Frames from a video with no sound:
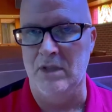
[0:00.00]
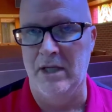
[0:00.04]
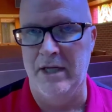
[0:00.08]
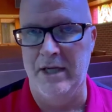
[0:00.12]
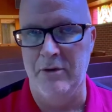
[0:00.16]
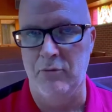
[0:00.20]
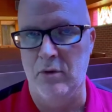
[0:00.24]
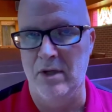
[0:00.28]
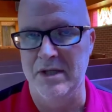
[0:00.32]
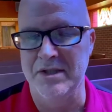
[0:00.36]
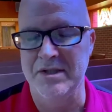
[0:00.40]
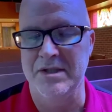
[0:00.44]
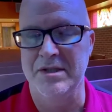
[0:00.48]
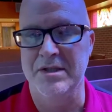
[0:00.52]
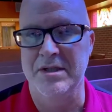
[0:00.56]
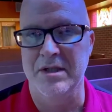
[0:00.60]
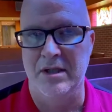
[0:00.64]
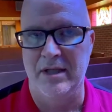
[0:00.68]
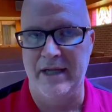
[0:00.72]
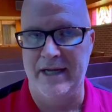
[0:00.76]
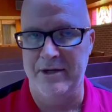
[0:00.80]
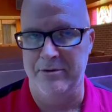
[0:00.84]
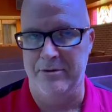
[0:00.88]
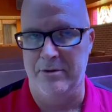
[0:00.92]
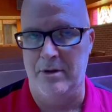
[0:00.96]
It wasn't until
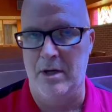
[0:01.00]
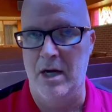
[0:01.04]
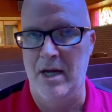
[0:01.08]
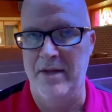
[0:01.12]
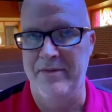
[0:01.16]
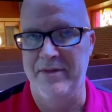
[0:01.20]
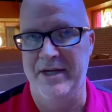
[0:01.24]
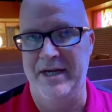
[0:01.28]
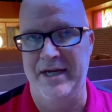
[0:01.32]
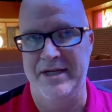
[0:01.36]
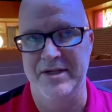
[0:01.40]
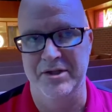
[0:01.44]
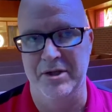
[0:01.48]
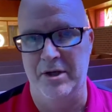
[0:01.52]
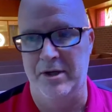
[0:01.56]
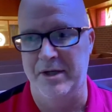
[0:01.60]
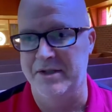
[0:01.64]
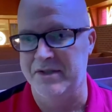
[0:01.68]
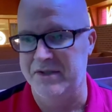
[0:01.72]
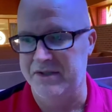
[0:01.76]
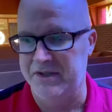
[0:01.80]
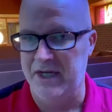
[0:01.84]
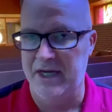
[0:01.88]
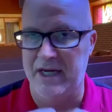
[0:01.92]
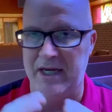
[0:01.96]
later on that I
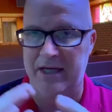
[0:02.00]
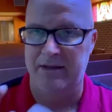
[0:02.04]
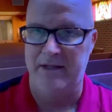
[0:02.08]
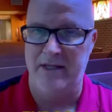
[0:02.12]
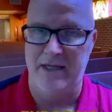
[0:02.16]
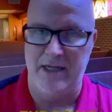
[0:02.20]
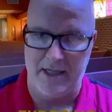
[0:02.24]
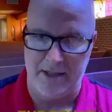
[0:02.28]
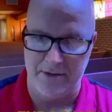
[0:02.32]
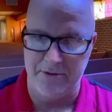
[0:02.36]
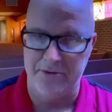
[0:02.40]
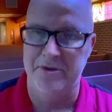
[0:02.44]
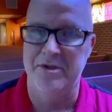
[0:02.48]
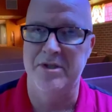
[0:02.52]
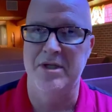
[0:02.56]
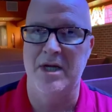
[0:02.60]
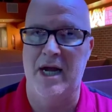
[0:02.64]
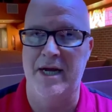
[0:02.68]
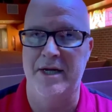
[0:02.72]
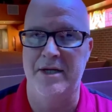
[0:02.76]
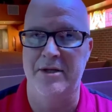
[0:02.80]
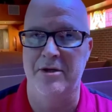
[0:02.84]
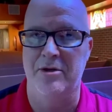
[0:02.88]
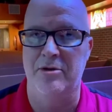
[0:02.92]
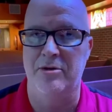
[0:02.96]
started seeing the other
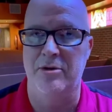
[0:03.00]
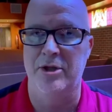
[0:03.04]
side of the